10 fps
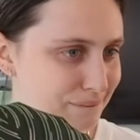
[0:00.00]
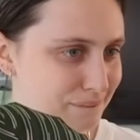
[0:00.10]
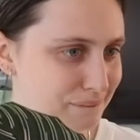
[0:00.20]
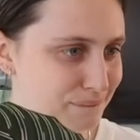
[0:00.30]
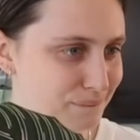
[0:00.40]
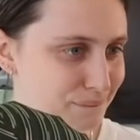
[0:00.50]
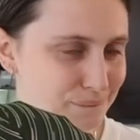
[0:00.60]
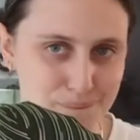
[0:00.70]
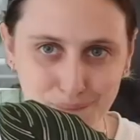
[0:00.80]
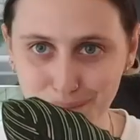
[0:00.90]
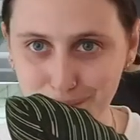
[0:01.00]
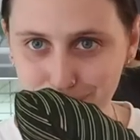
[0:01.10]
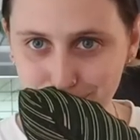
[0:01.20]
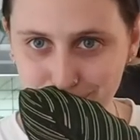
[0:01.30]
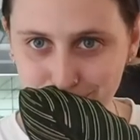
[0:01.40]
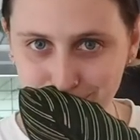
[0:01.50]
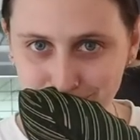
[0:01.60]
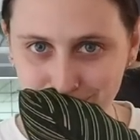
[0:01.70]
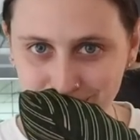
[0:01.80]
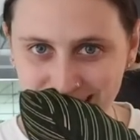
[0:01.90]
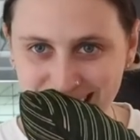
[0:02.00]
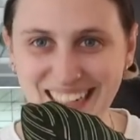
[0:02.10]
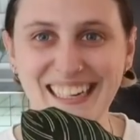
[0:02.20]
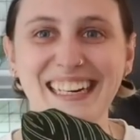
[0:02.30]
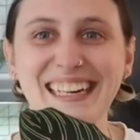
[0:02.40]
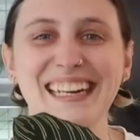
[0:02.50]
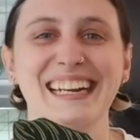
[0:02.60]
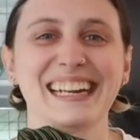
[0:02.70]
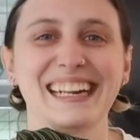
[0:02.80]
(silence)